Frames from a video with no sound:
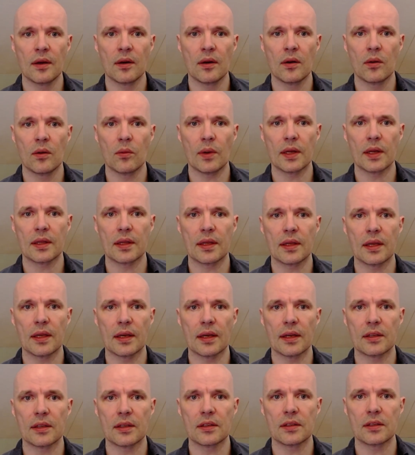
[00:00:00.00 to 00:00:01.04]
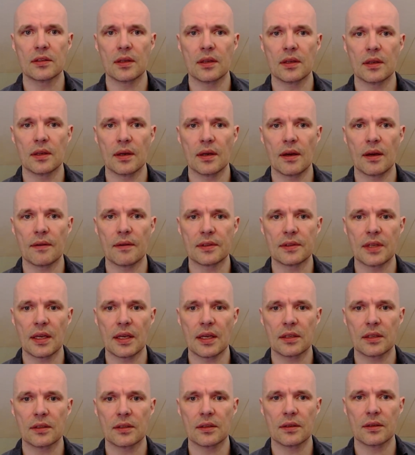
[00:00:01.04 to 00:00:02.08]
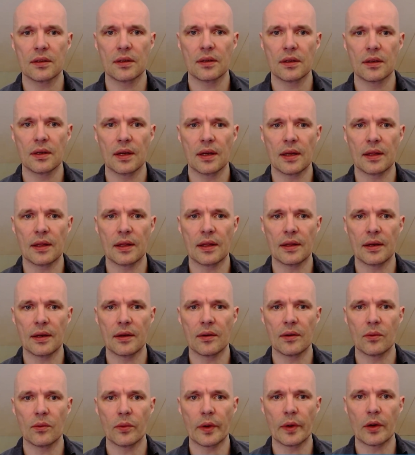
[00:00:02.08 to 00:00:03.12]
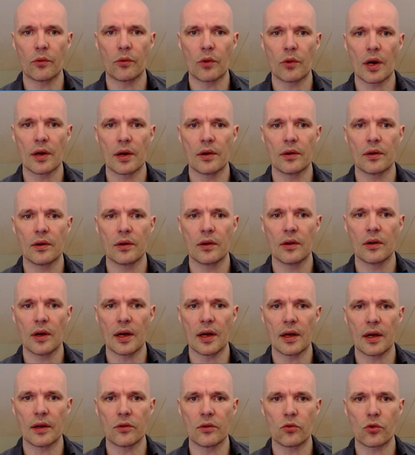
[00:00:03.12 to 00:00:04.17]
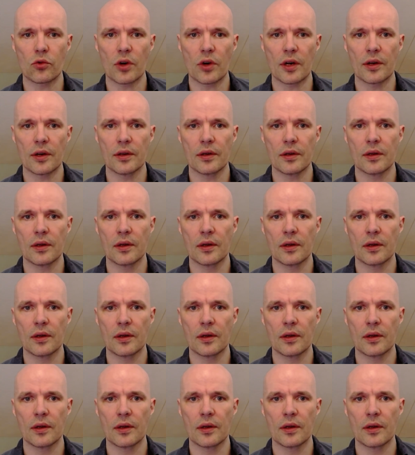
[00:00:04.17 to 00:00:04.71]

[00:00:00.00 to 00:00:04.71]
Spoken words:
White king hits f6, and then we run and run.